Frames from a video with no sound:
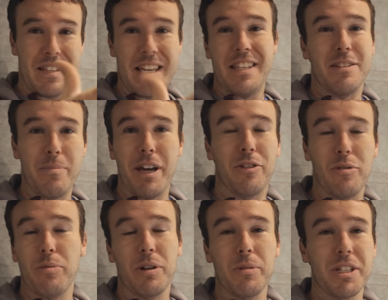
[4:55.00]
in the
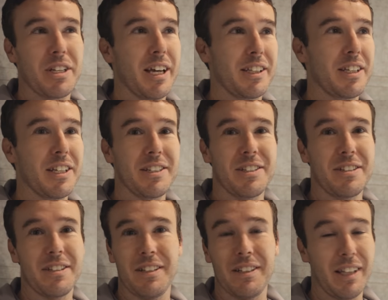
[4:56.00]
bedroom pretty much like
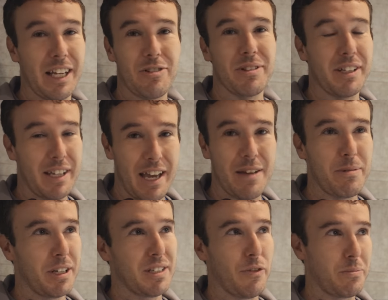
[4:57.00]
this later in the day
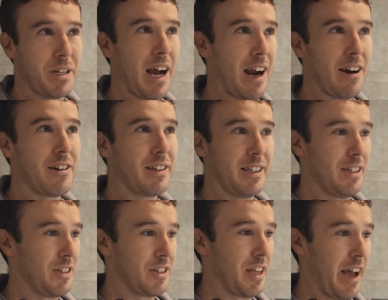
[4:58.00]
because if I'm tired,
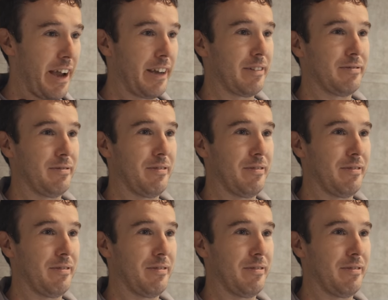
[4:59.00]
it just like